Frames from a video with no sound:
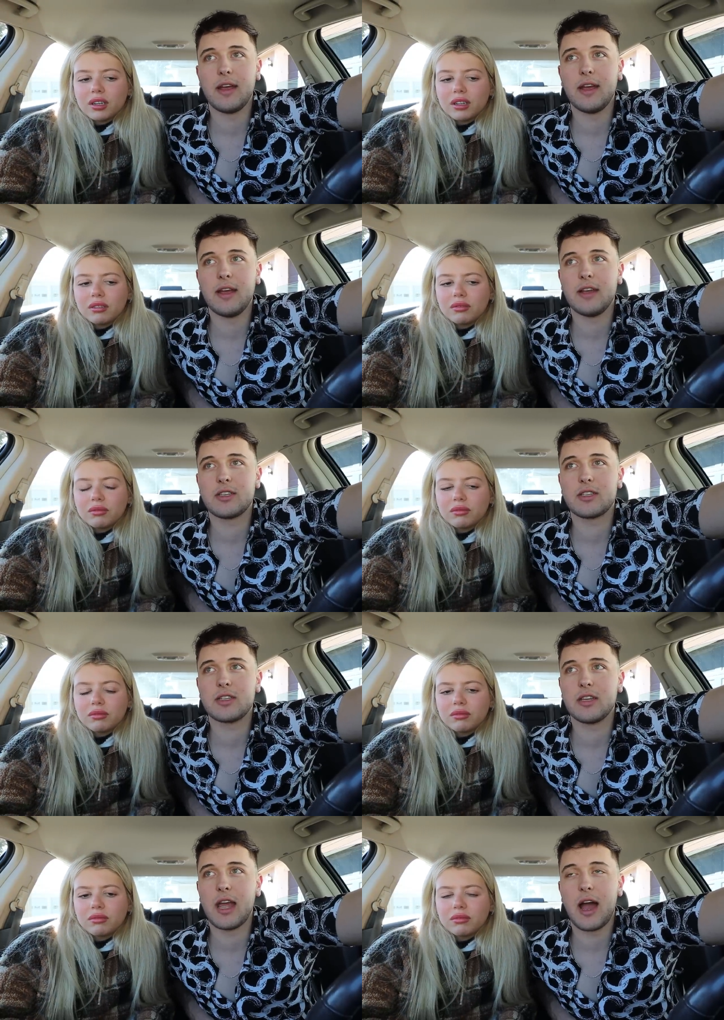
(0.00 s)
Speaker 1: it, it's,
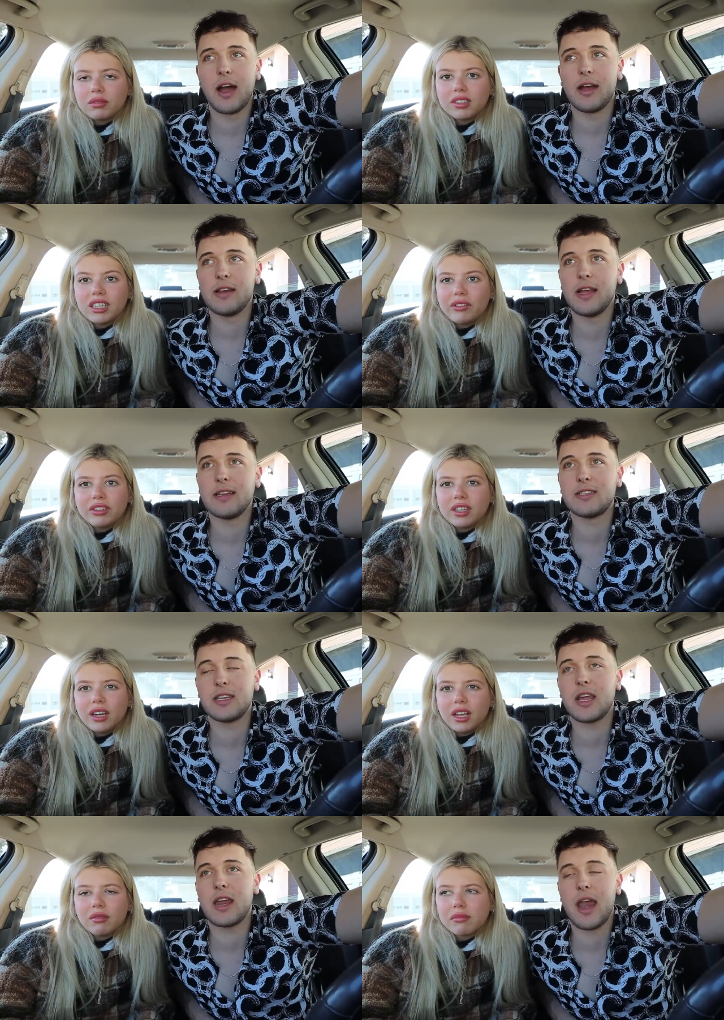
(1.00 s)
yeah, it's and, and
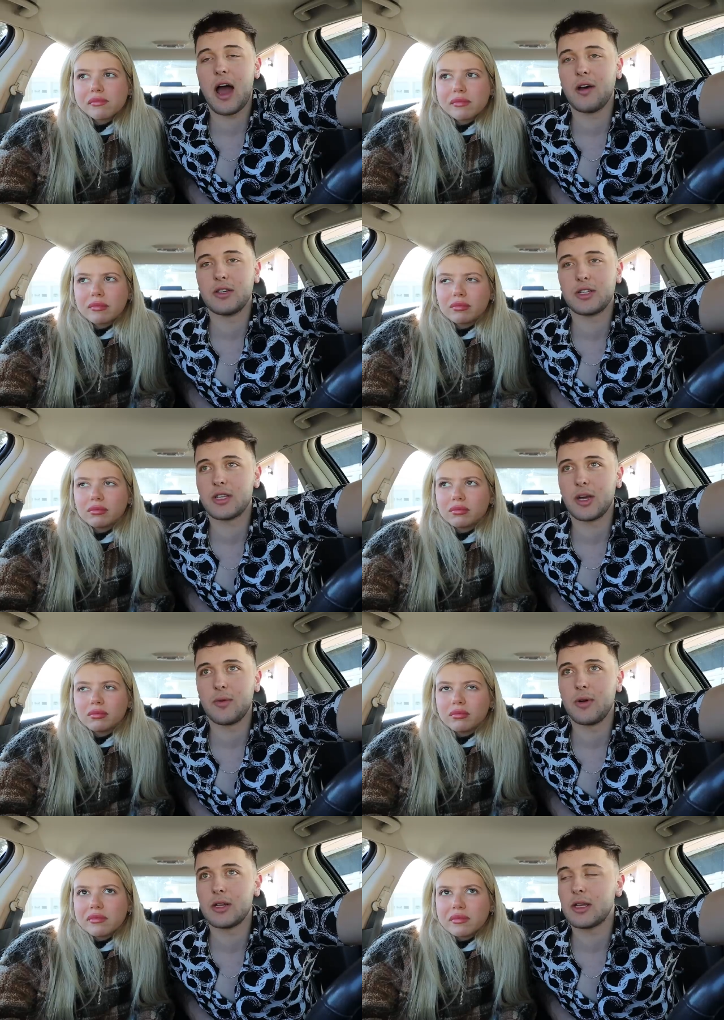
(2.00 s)
seeing it now, it's just like,
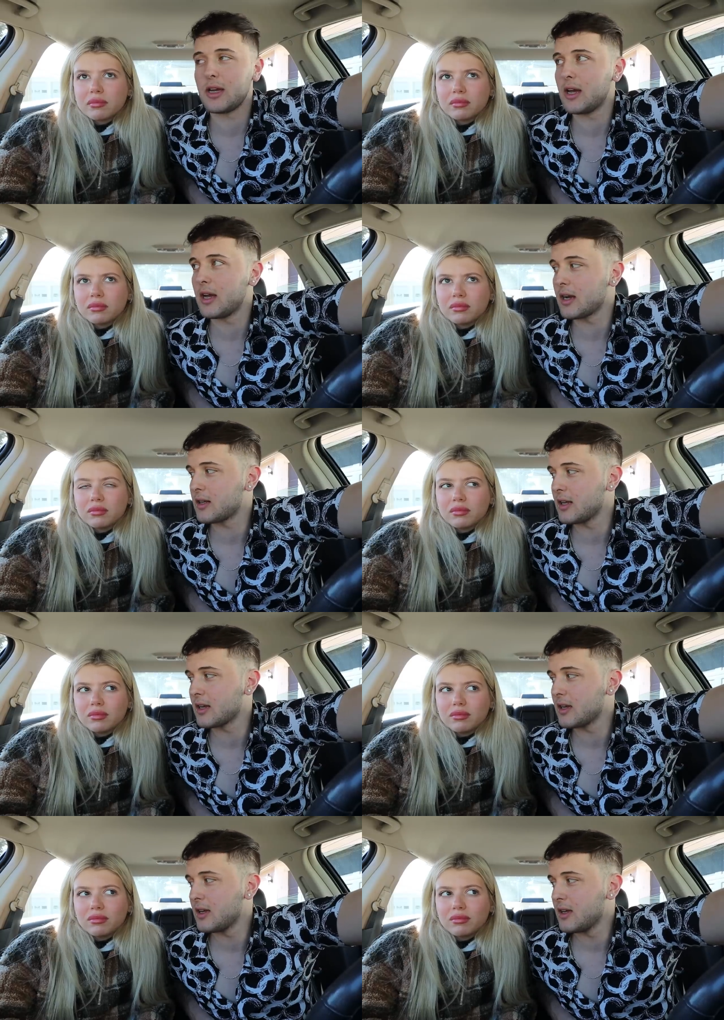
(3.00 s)
what the heck?
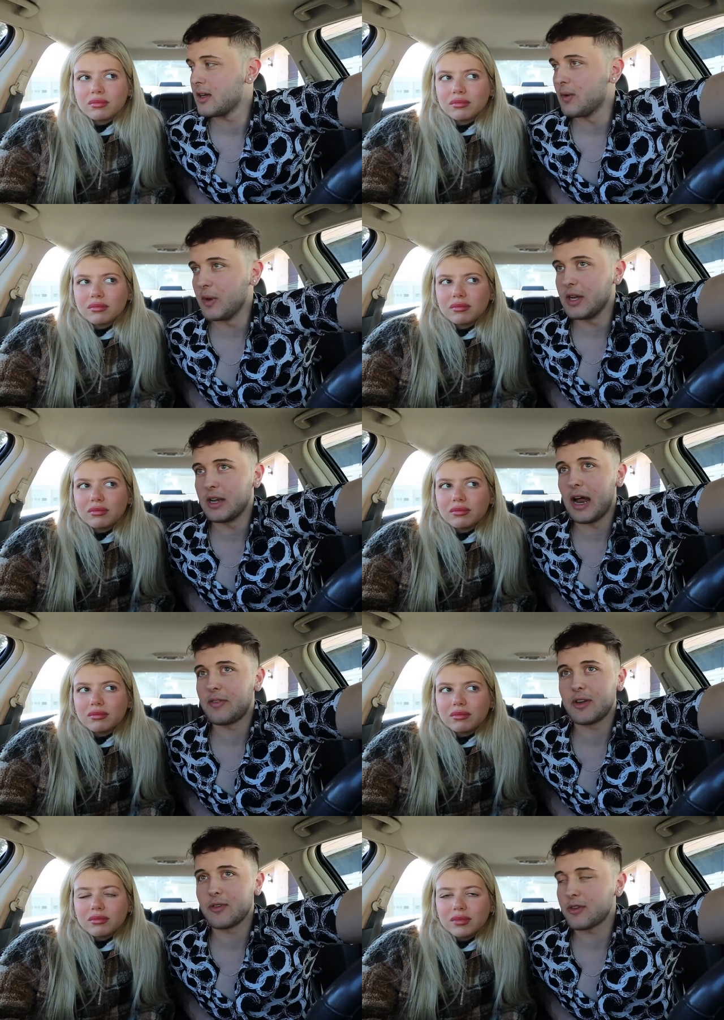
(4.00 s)
Like, we did
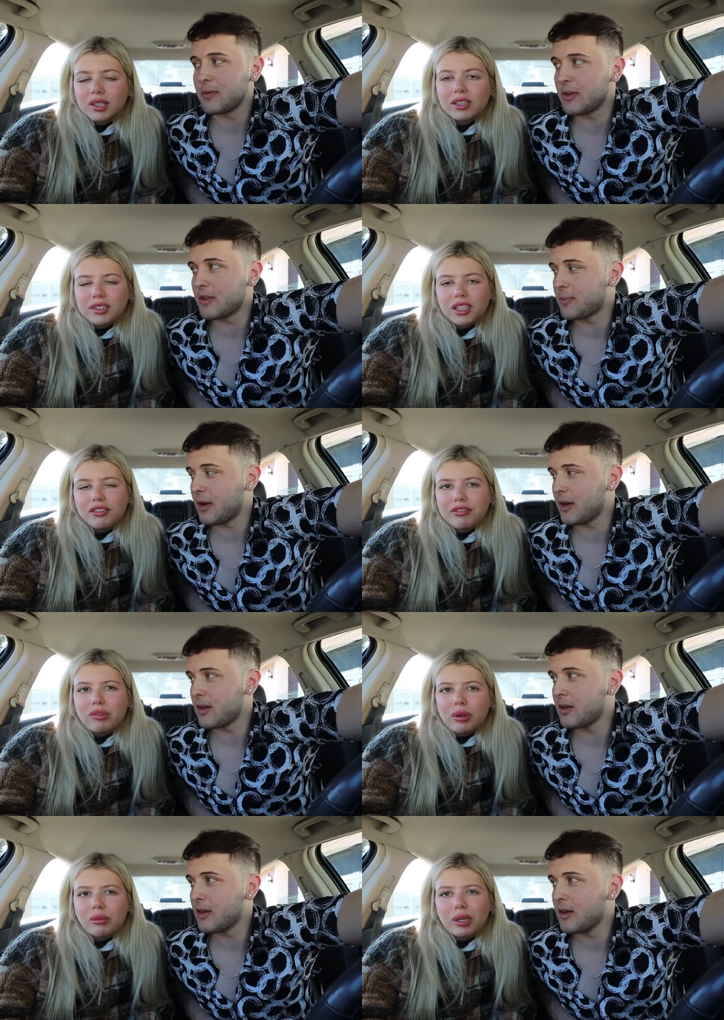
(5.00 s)
not think it was gonna. It's gonna bad.
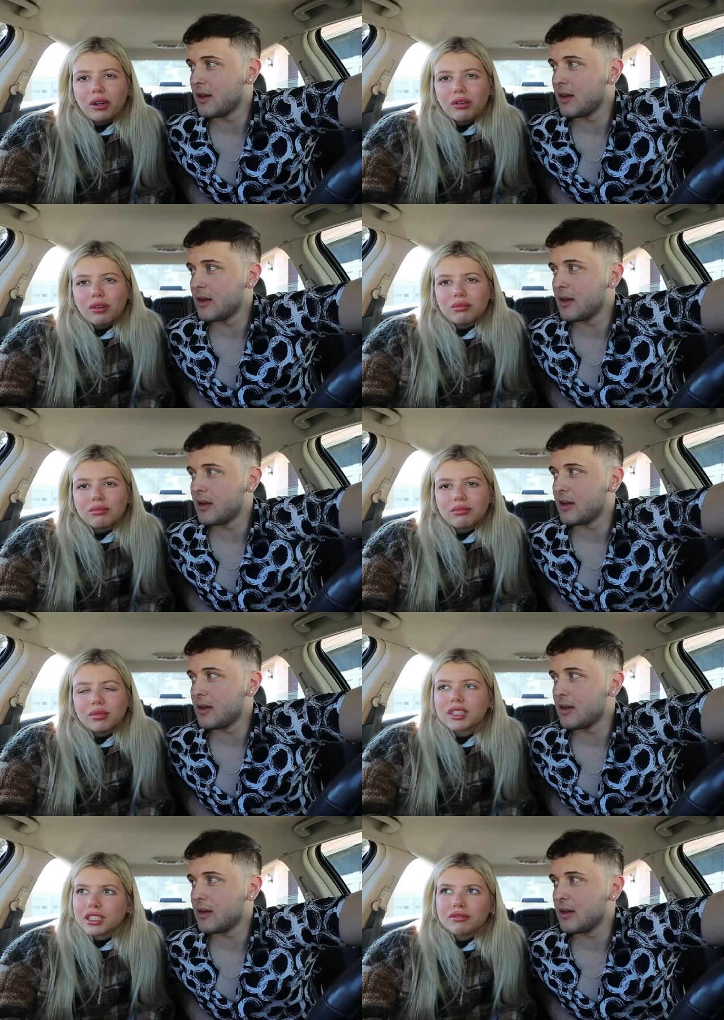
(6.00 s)
feel
Speaker 2: real when we go home.
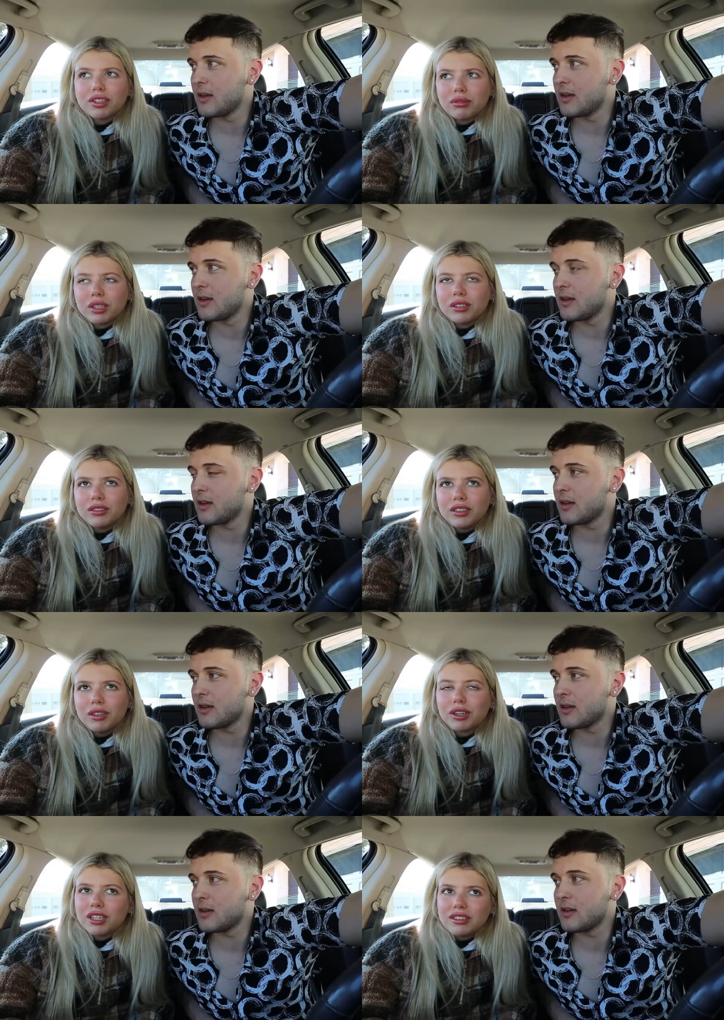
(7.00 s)
It's gonna feel real,
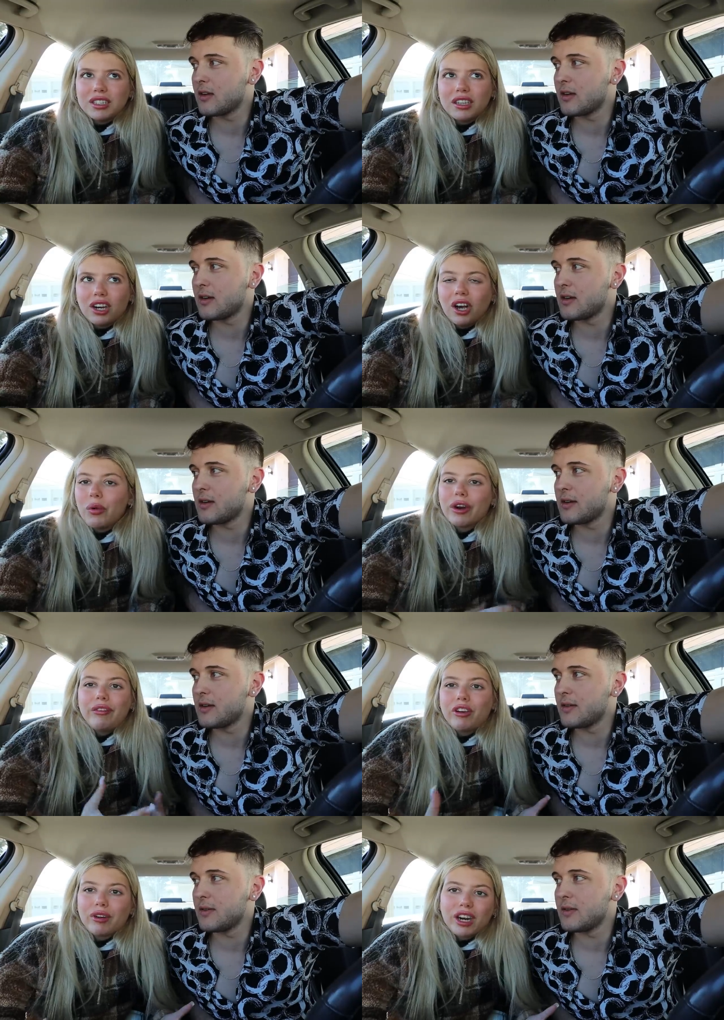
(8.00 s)
and we're gonna see it all. We don't
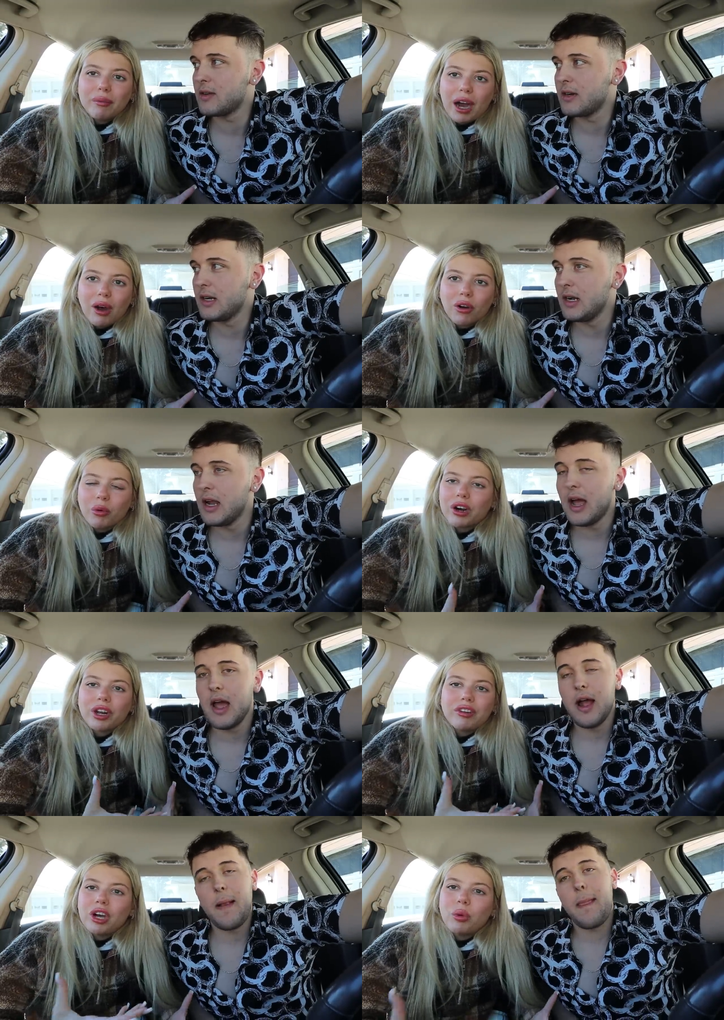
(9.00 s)
even know if we're gonna have power. We
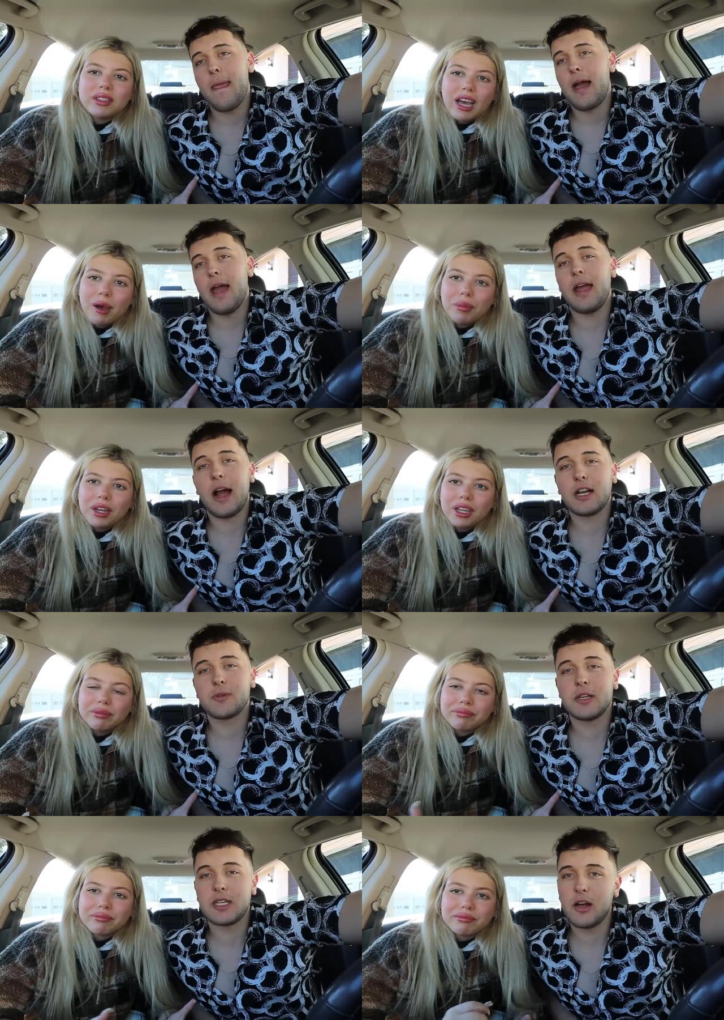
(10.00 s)
don't even know what's happening. Hey, I
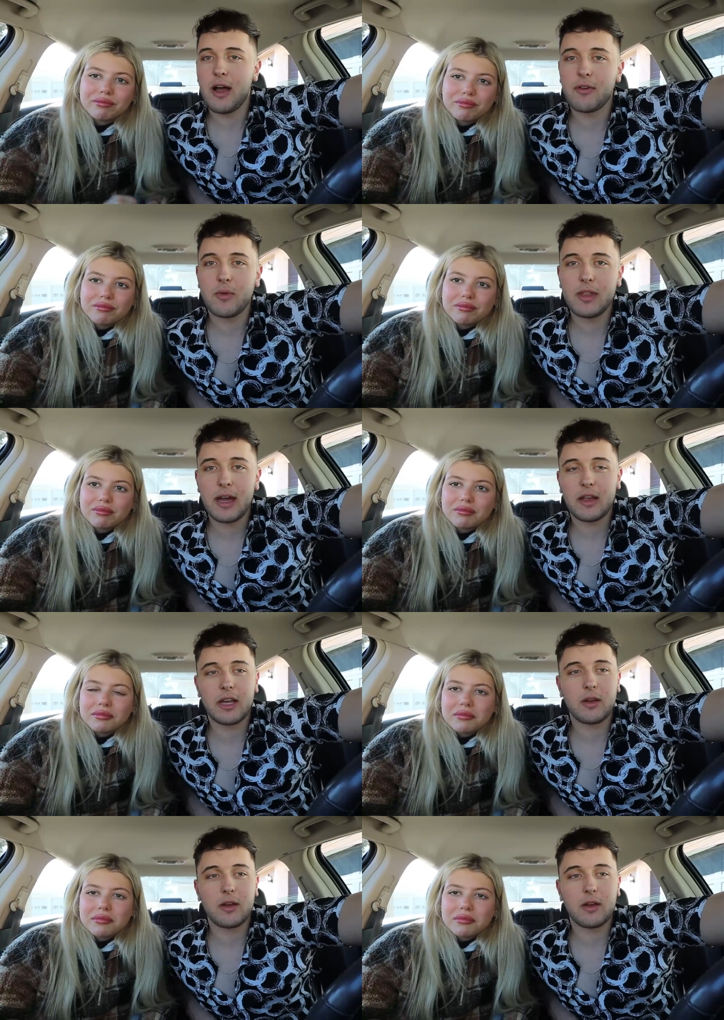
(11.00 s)
Speaker 1: just want to tell everyone that